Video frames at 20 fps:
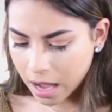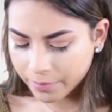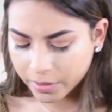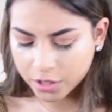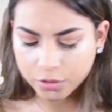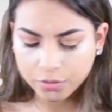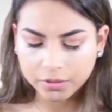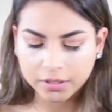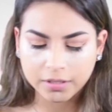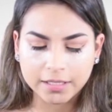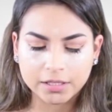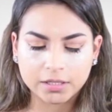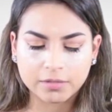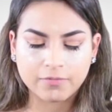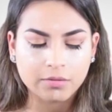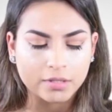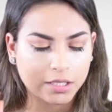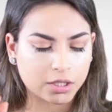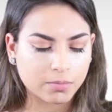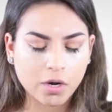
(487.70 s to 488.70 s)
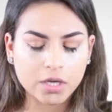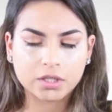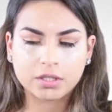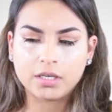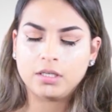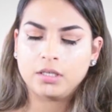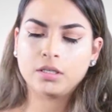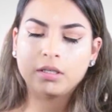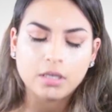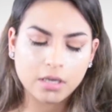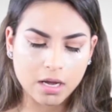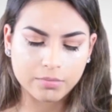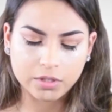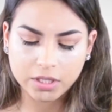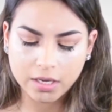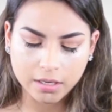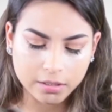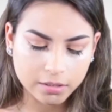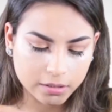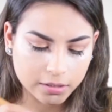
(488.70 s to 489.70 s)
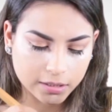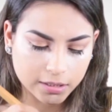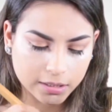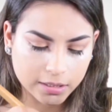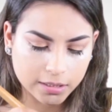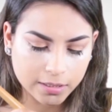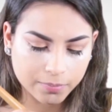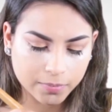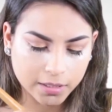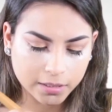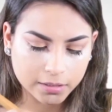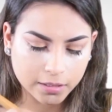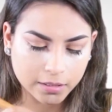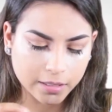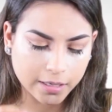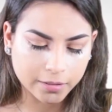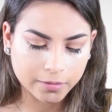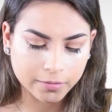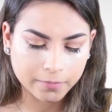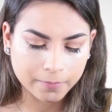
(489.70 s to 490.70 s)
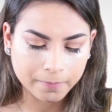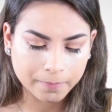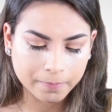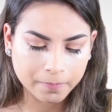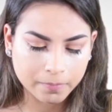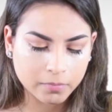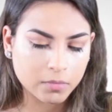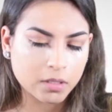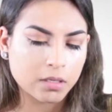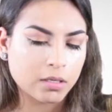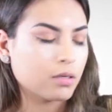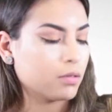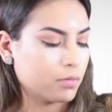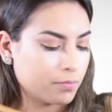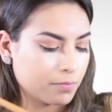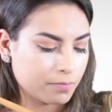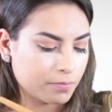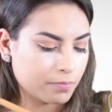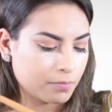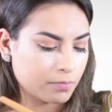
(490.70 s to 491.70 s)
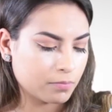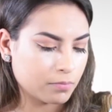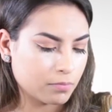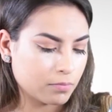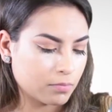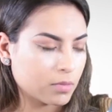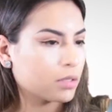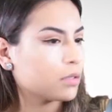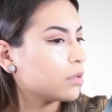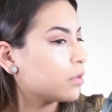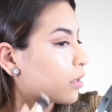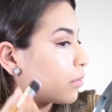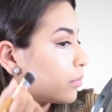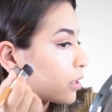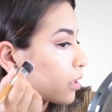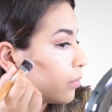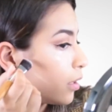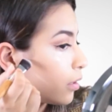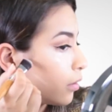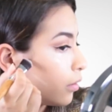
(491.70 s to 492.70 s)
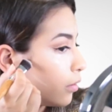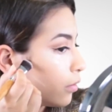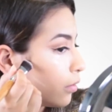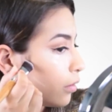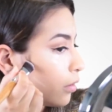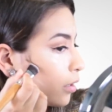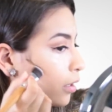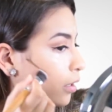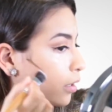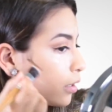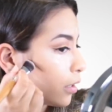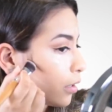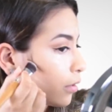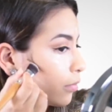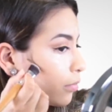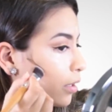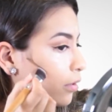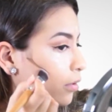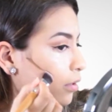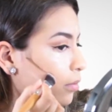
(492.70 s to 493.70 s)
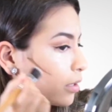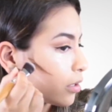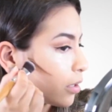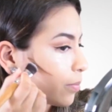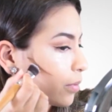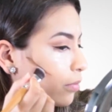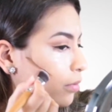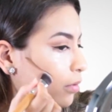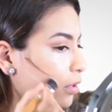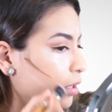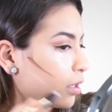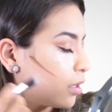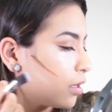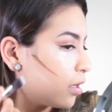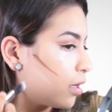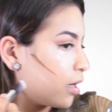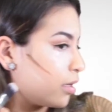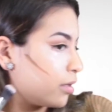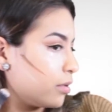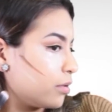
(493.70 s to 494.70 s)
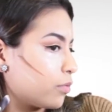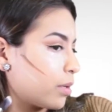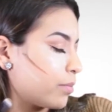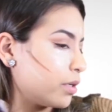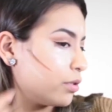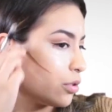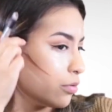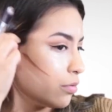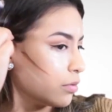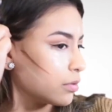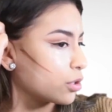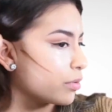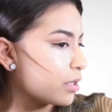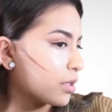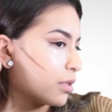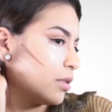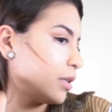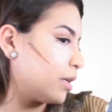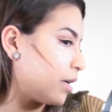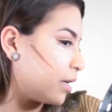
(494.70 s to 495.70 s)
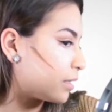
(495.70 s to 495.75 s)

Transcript: Cognac, I forgot. And I'm just gonna be using a foundation brush, and I'm just gonna be doing it on where I usually contour.